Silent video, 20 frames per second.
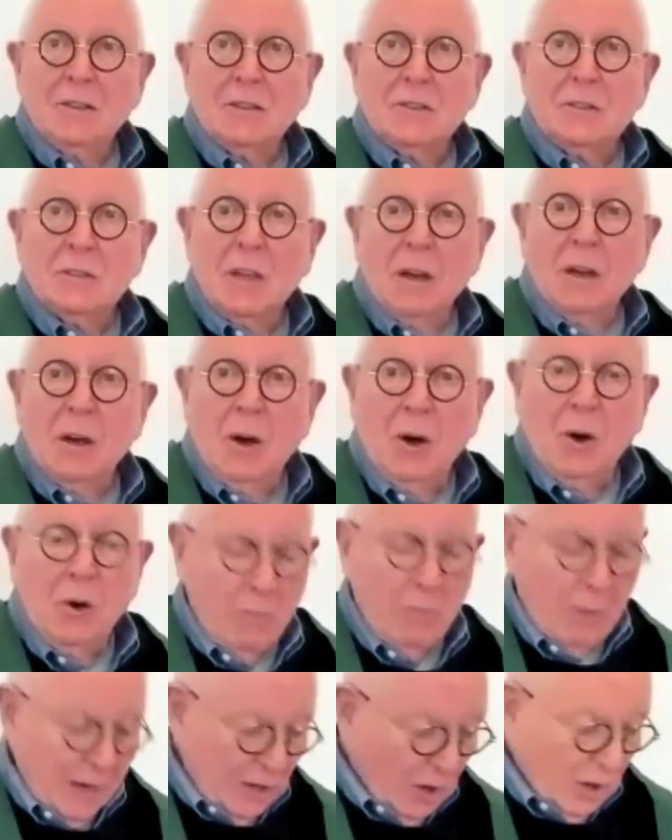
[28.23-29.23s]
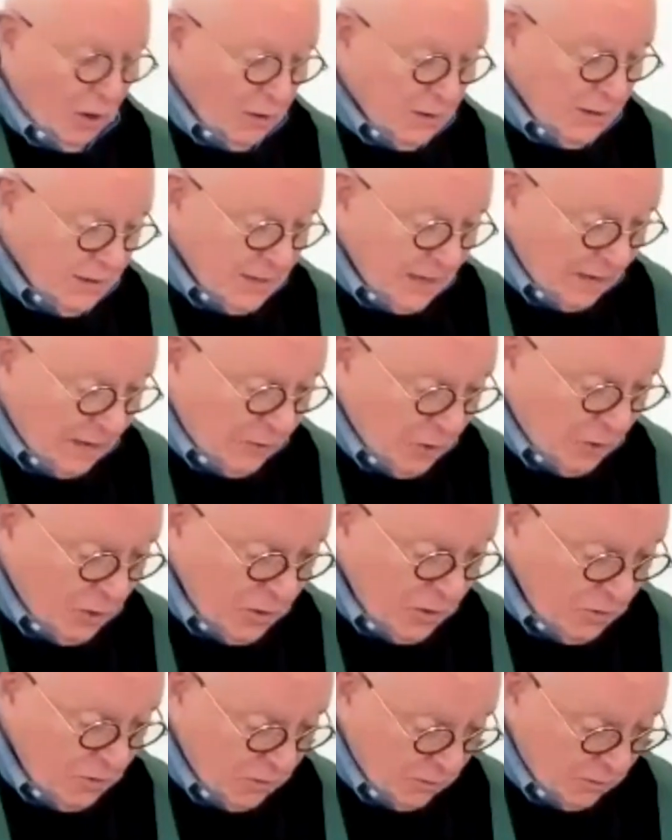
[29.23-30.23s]
So my talk this
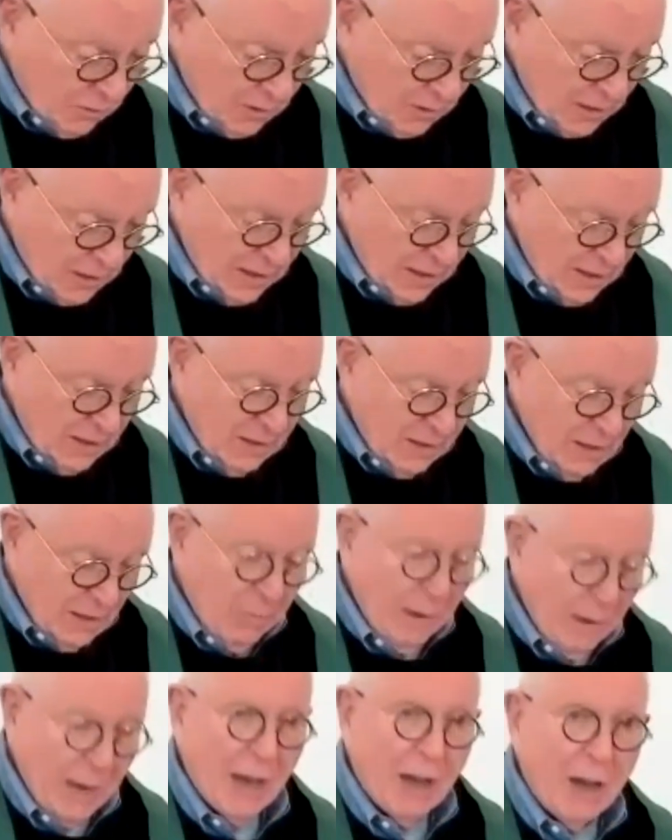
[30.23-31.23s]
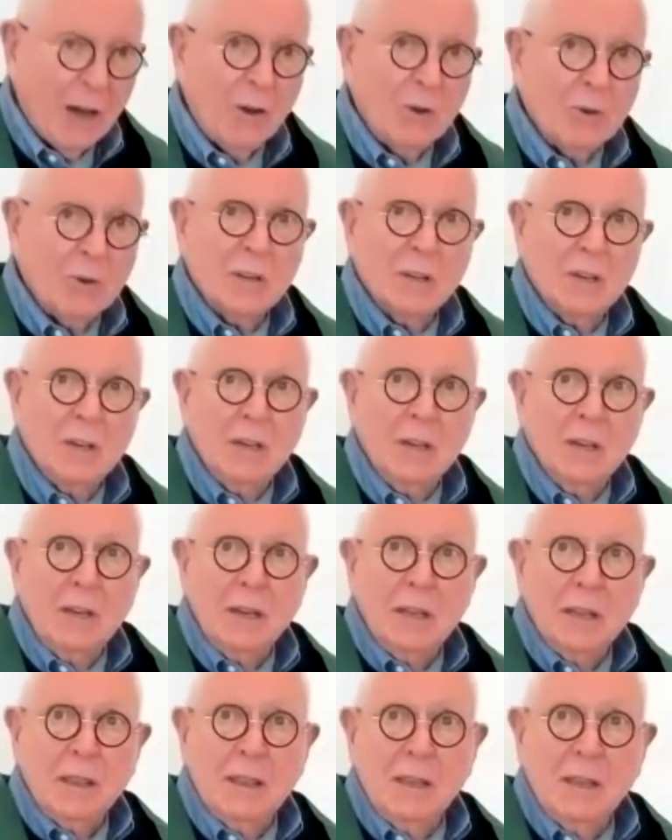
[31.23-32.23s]
afternoon is about
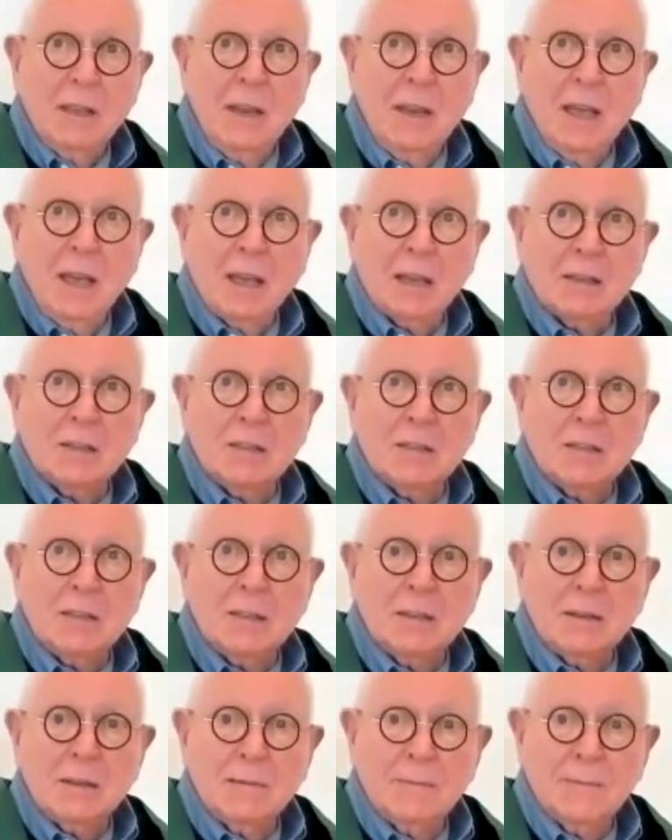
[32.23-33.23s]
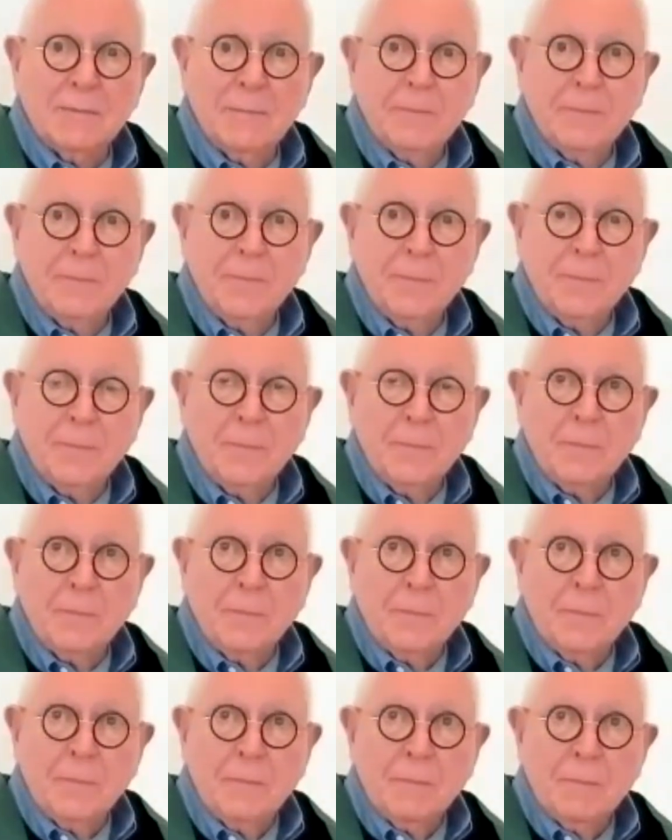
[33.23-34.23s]
the next
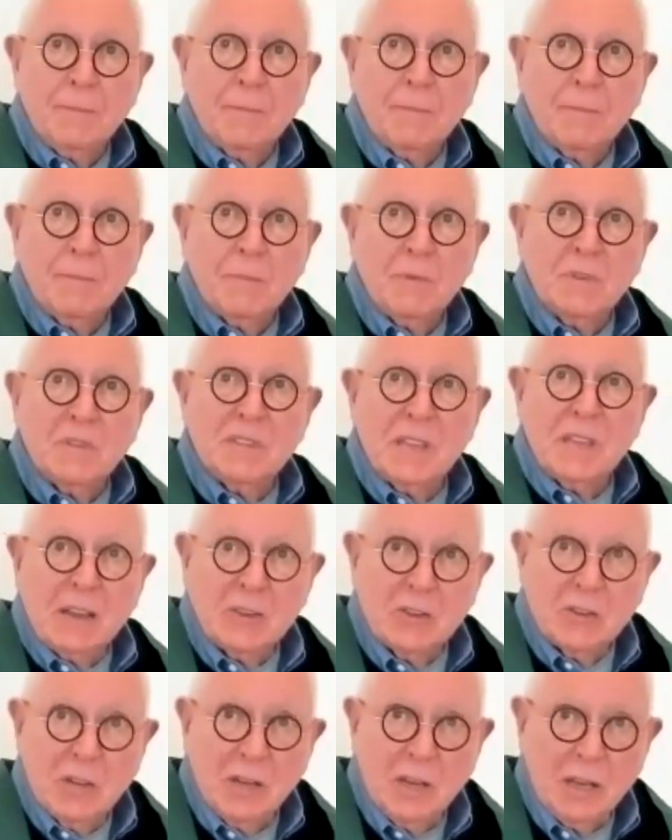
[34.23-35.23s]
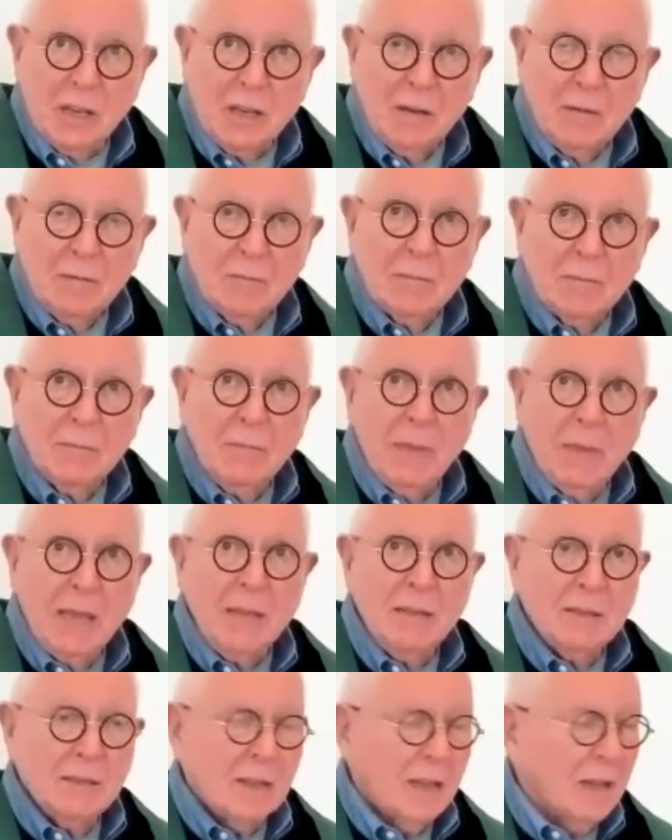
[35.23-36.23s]
section,
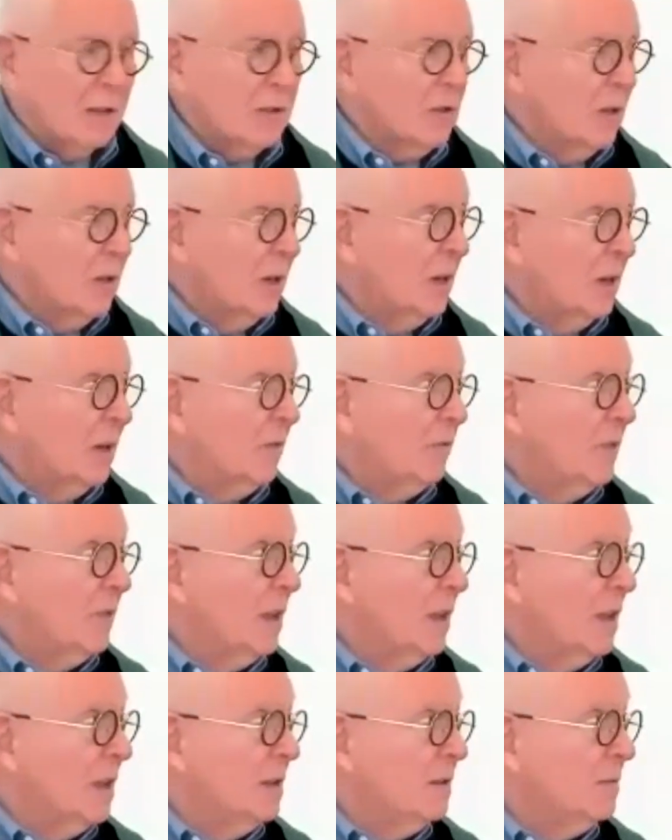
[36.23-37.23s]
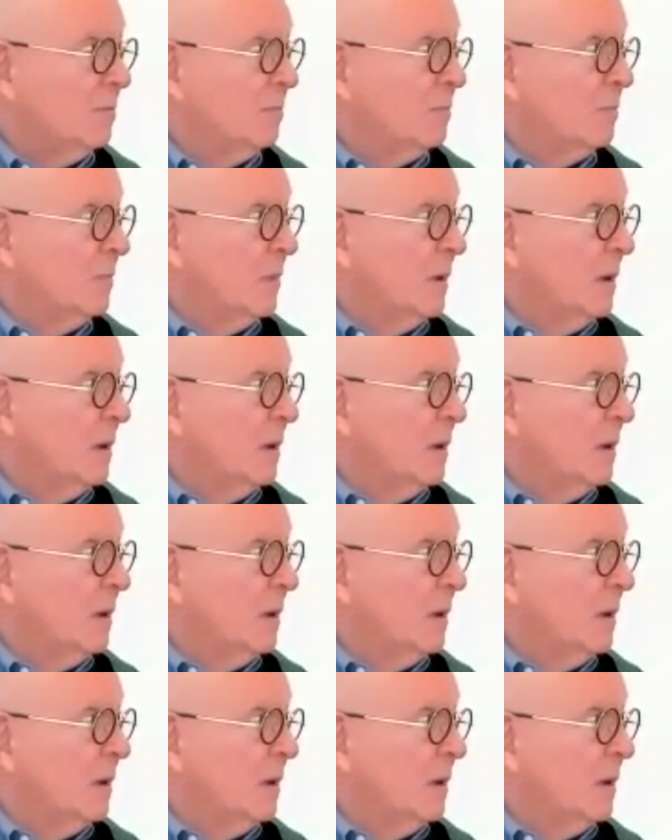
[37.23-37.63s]
main section of the